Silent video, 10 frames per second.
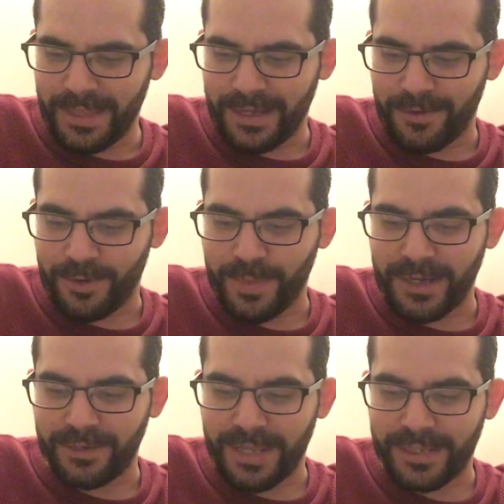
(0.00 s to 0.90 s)
like a
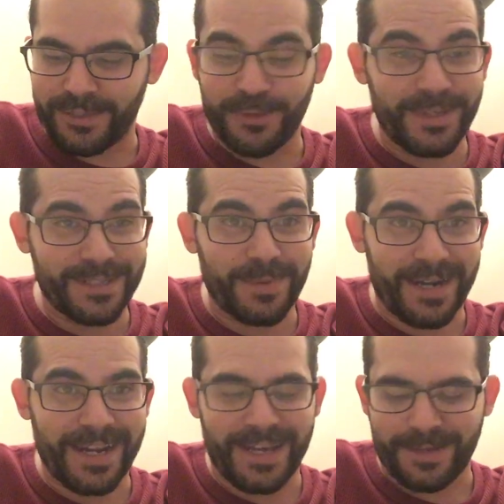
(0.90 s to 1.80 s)
reminder, like do this by
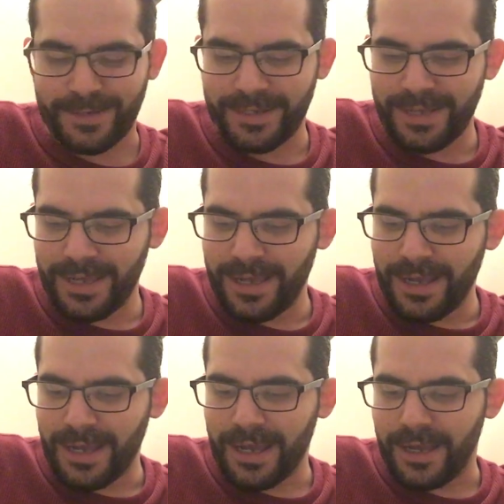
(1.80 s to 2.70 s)
now.
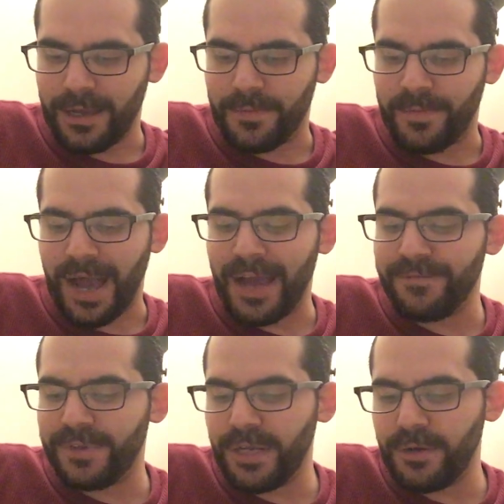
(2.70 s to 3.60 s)

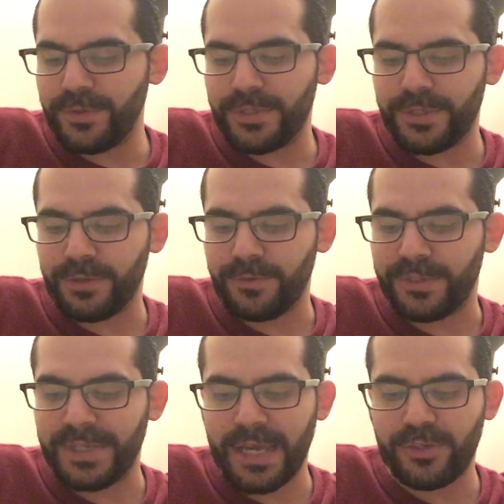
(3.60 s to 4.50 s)
I've known to
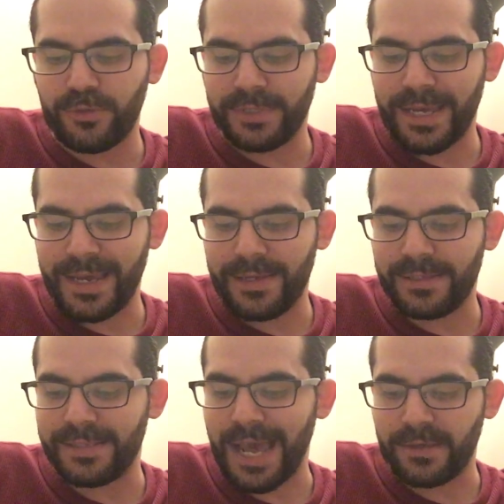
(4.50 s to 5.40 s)
schedule
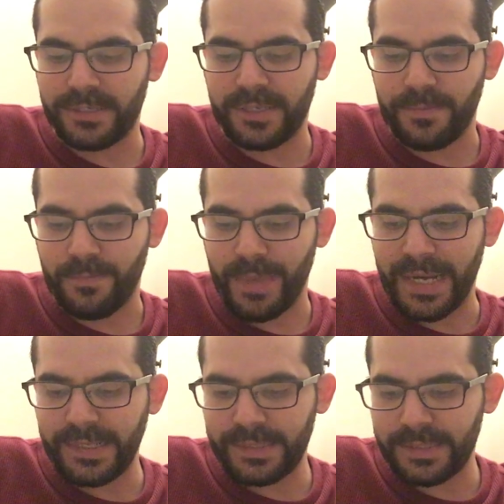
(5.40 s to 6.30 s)
days down to the
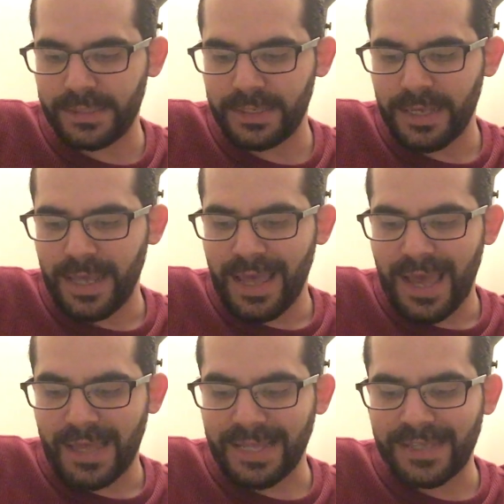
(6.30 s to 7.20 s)
minute,
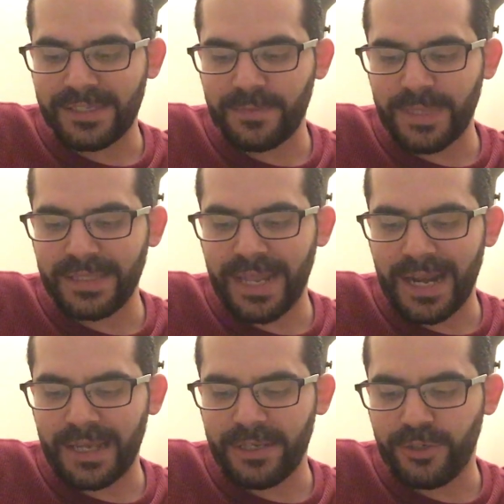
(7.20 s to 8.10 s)
and that's something that I
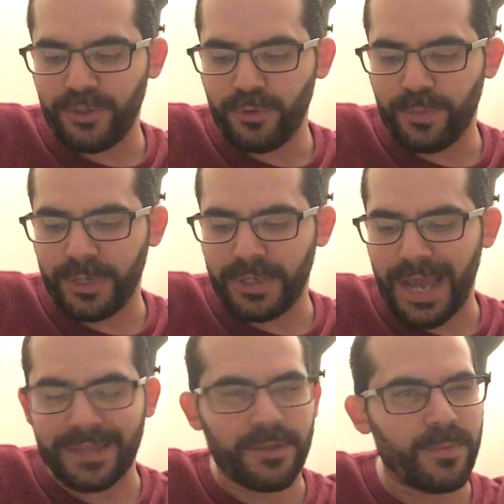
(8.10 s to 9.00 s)
can do, but
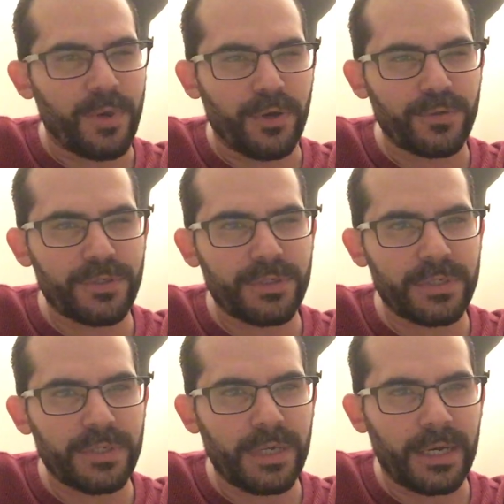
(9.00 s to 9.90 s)
at the most